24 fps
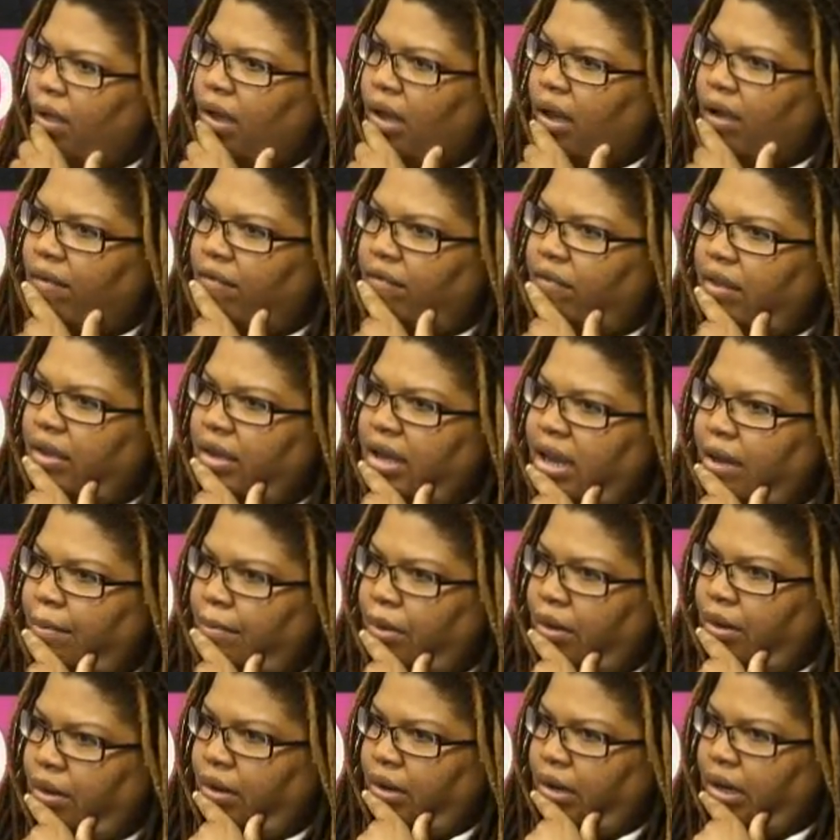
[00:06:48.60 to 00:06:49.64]
of the
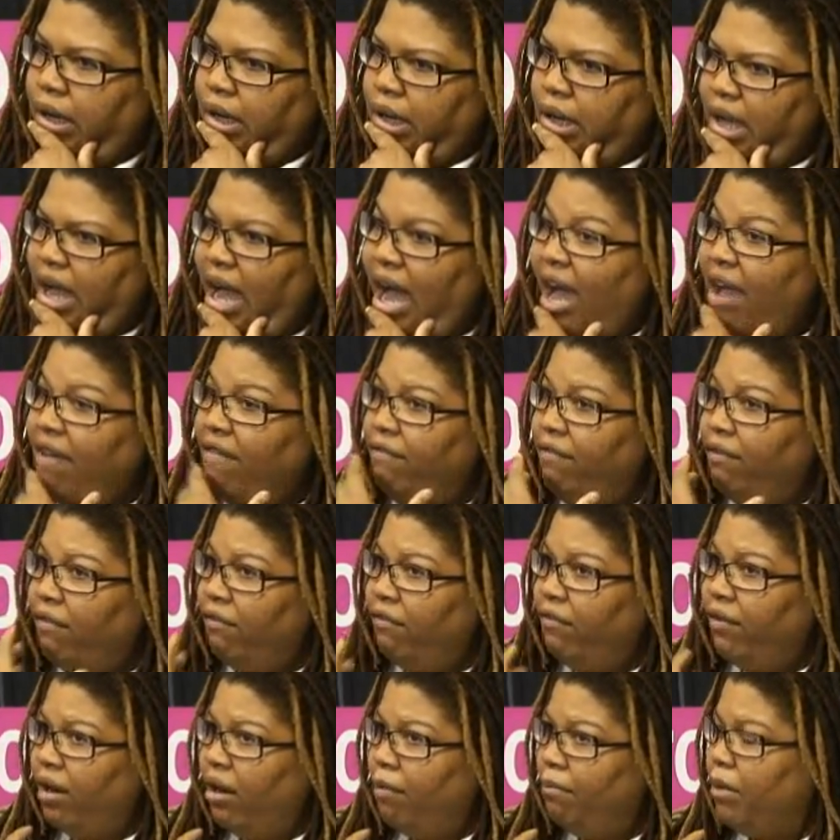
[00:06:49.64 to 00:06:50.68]
neighborhood. I feel
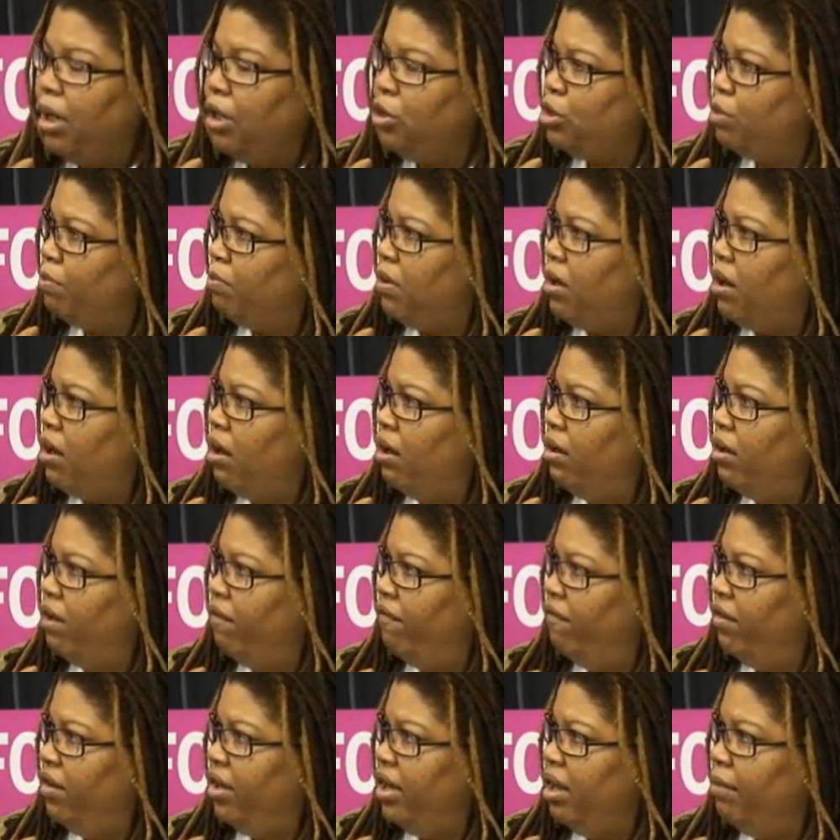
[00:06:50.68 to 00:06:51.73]
very much a part
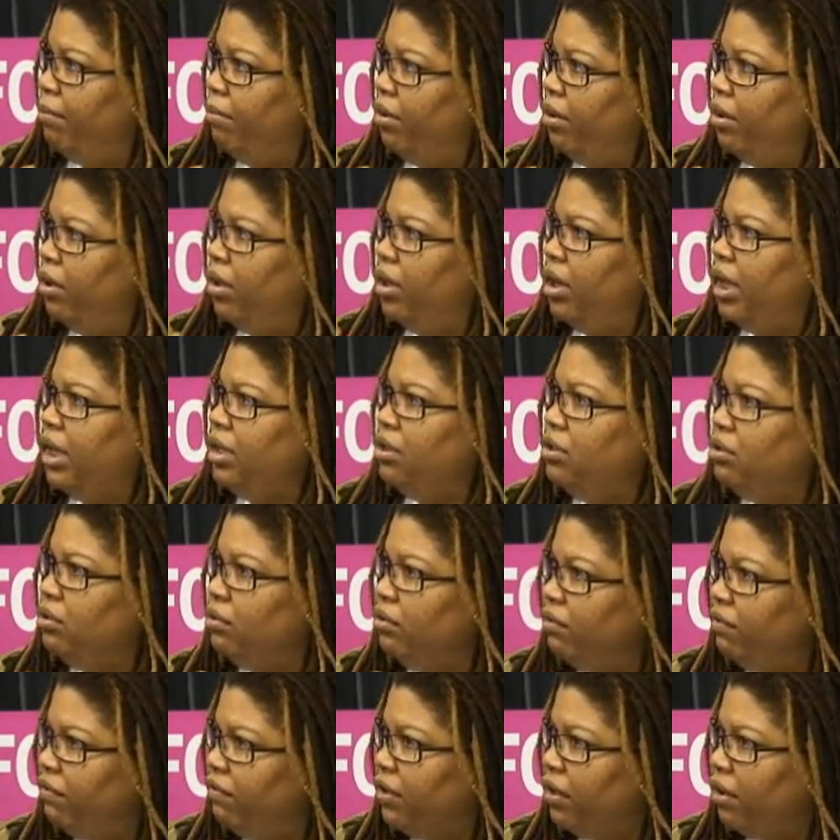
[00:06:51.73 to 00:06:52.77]
of the neighborhood. I
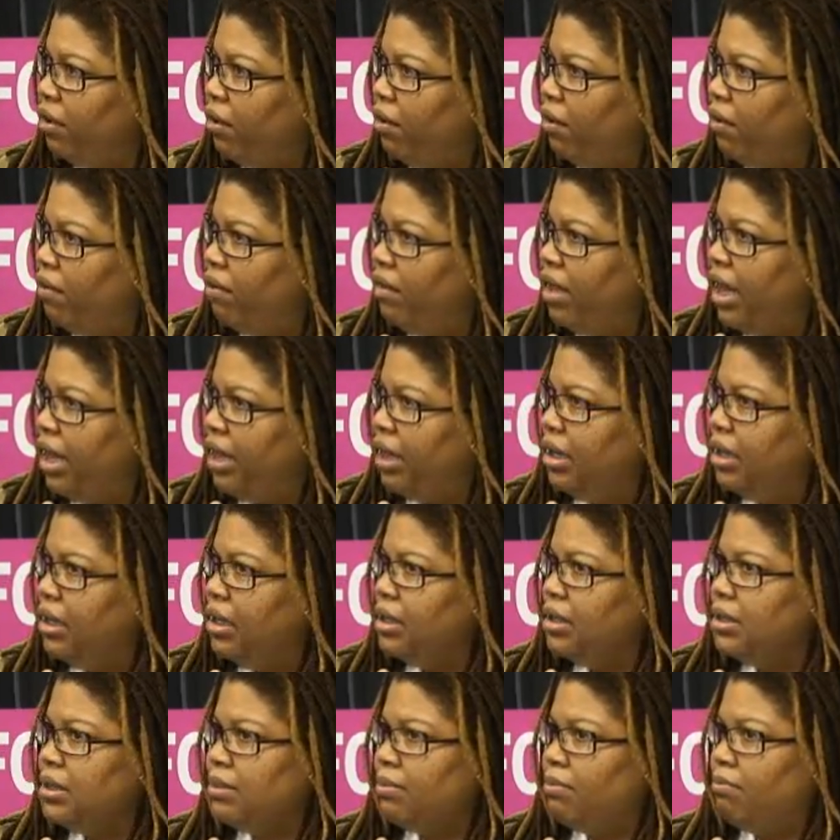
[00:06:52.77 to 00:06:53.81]
do feel that it
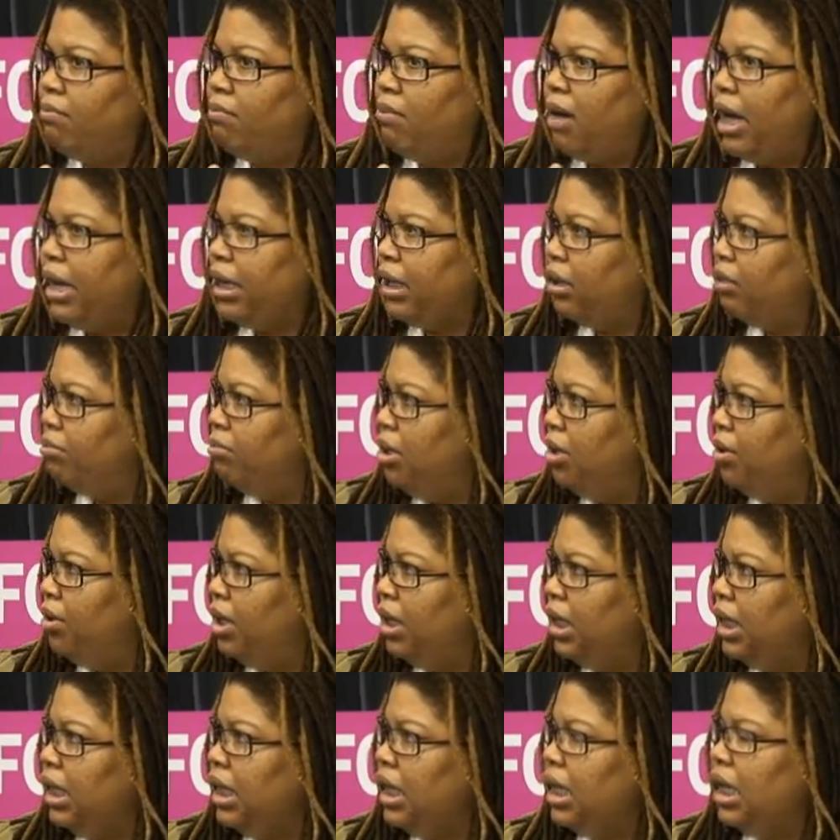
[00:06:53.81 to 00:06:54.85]
is my
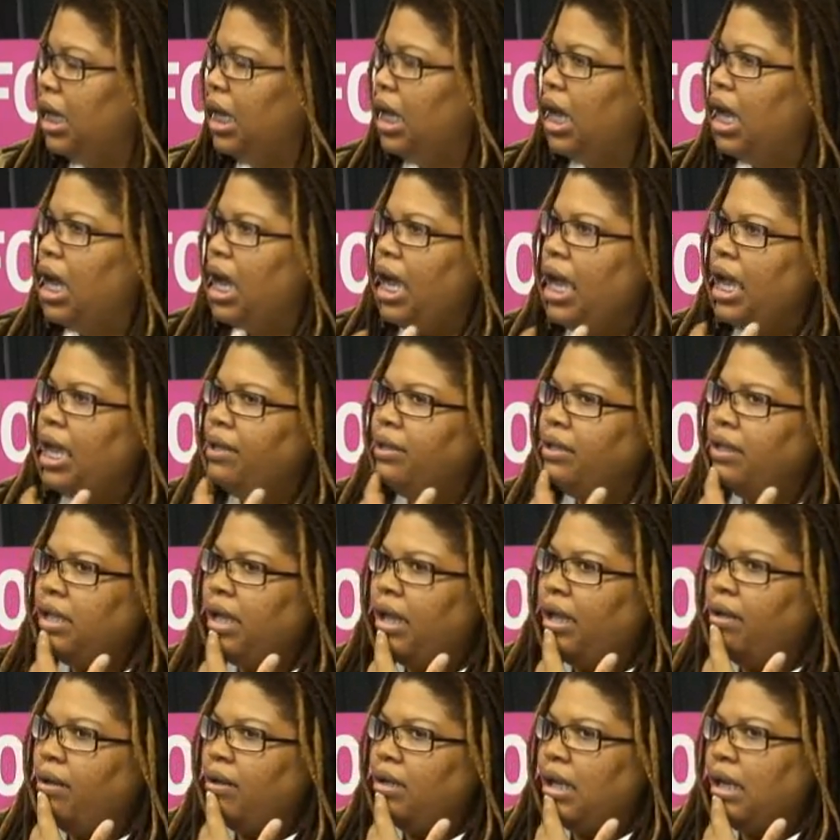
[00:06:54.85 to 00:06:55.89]
community.
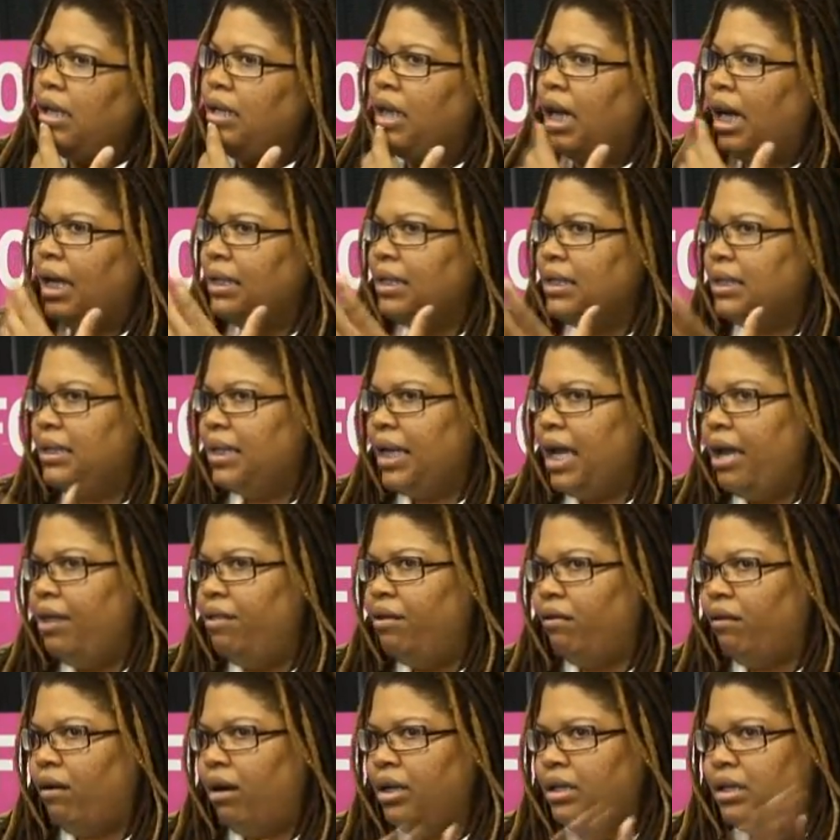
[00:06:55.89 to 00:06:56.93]
And not to say
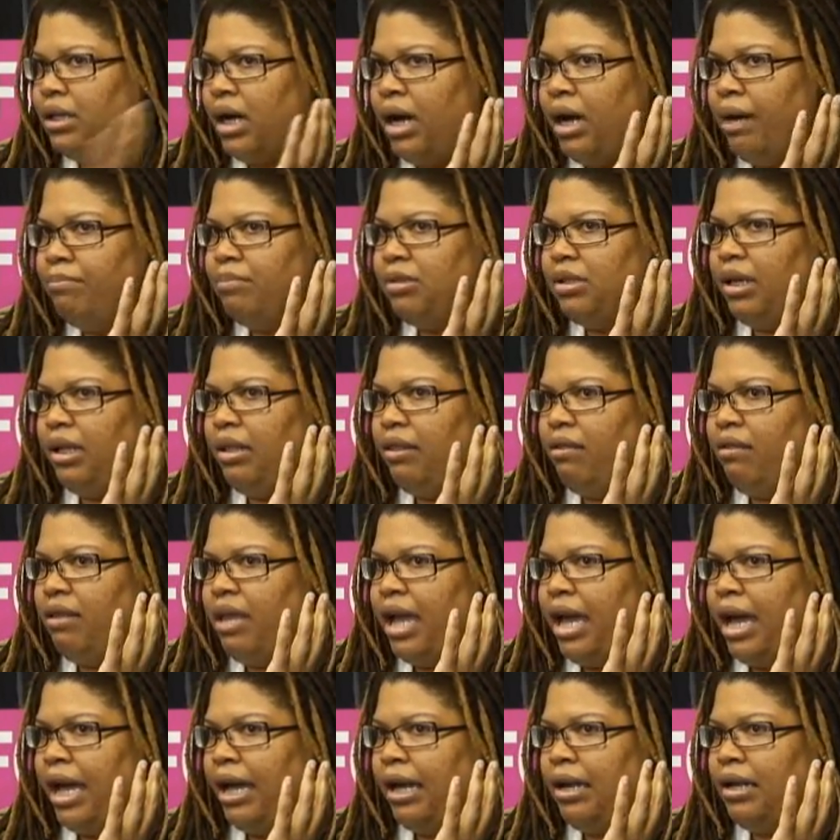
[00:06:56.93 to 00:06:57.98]
there aren't times
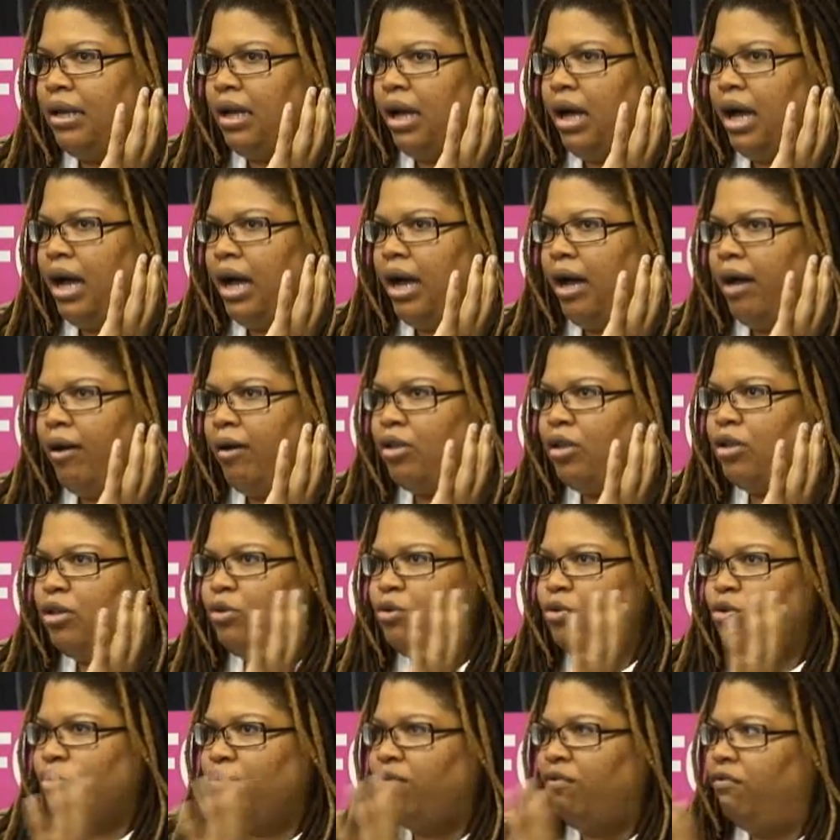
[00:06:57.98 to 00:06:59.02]
that
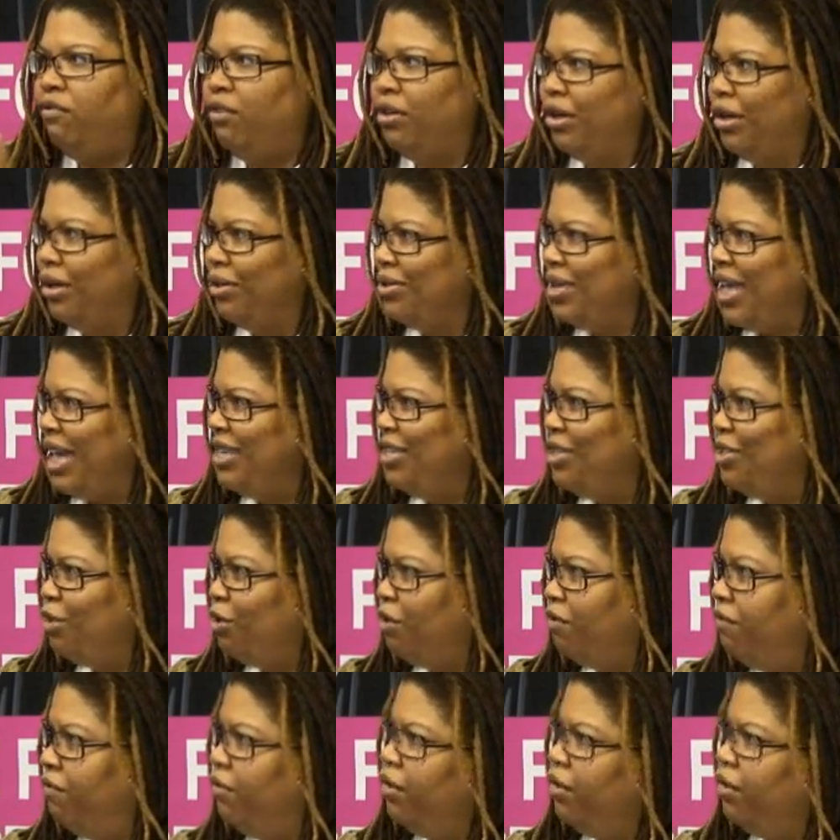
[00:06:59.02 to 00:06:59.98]
you do feel, I still